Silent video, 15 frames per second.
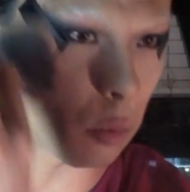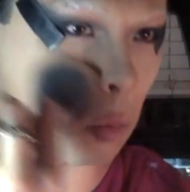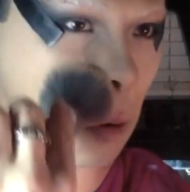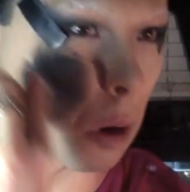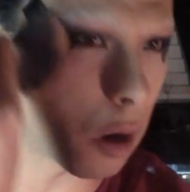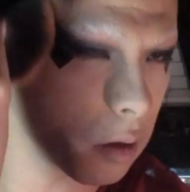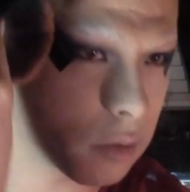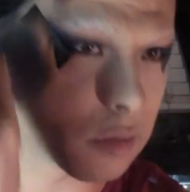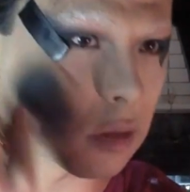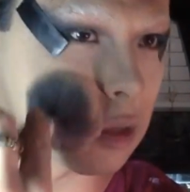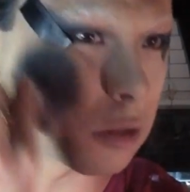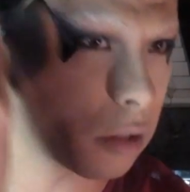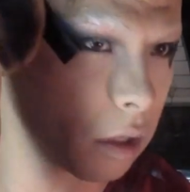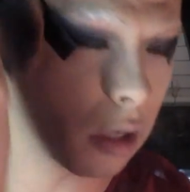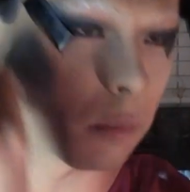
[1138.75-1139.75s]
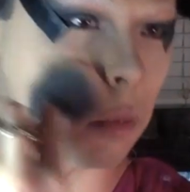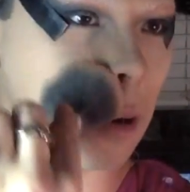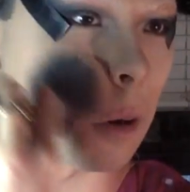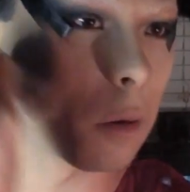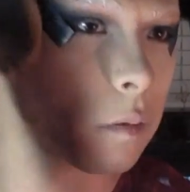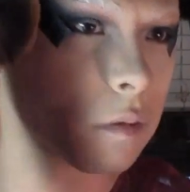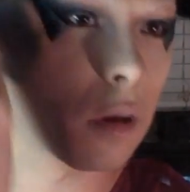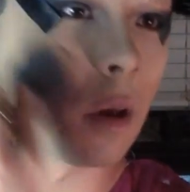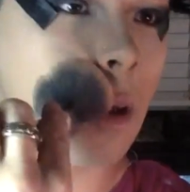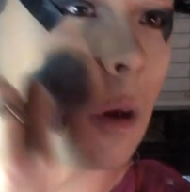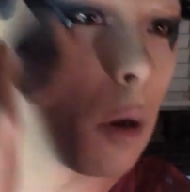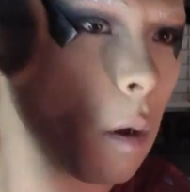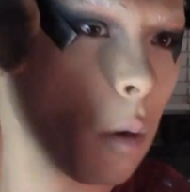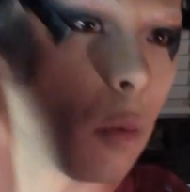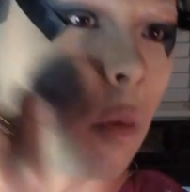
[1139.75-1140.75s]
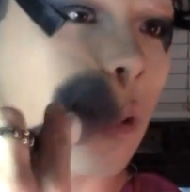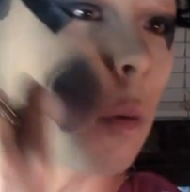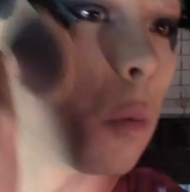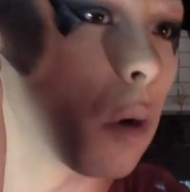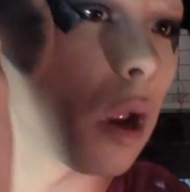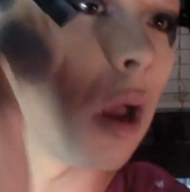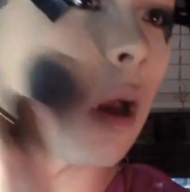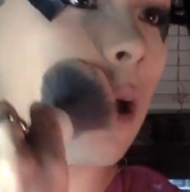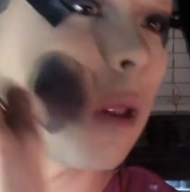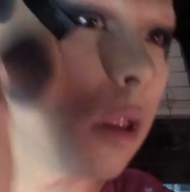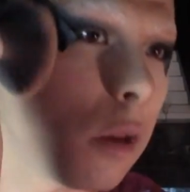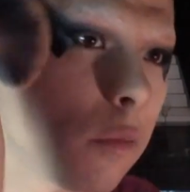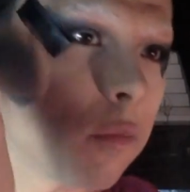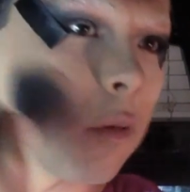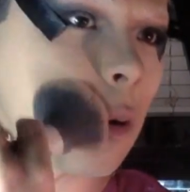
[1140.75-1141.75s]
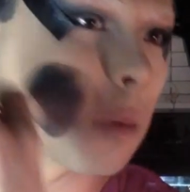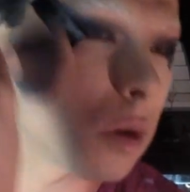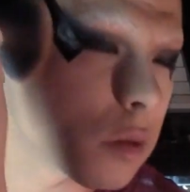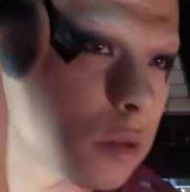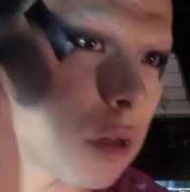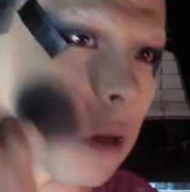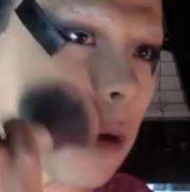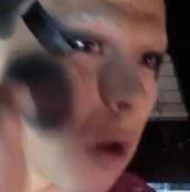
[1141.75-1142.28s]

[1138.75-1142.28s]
towards the cheekbones. We're really focusing